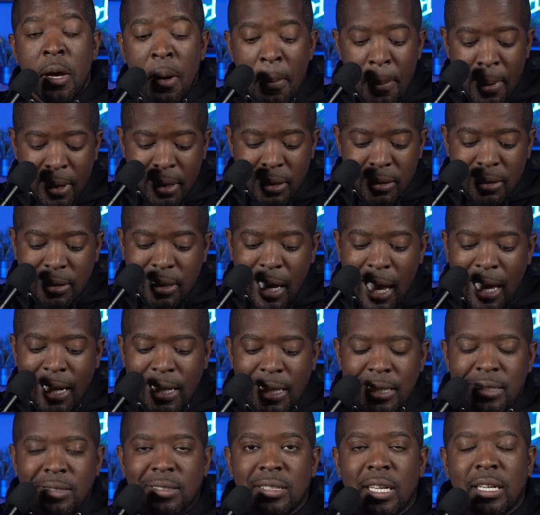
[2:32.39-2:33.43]
But that
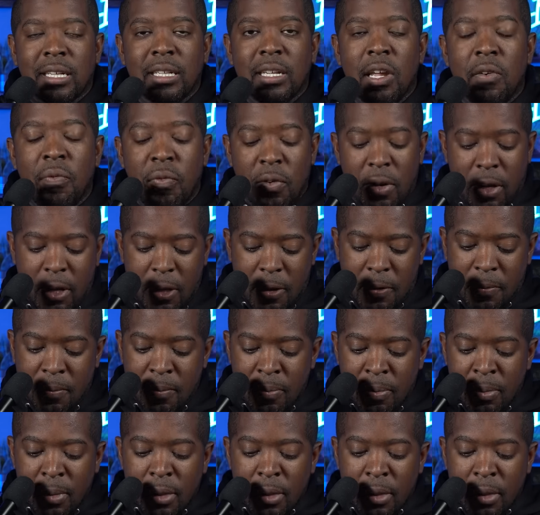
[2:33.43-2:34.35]
is significant.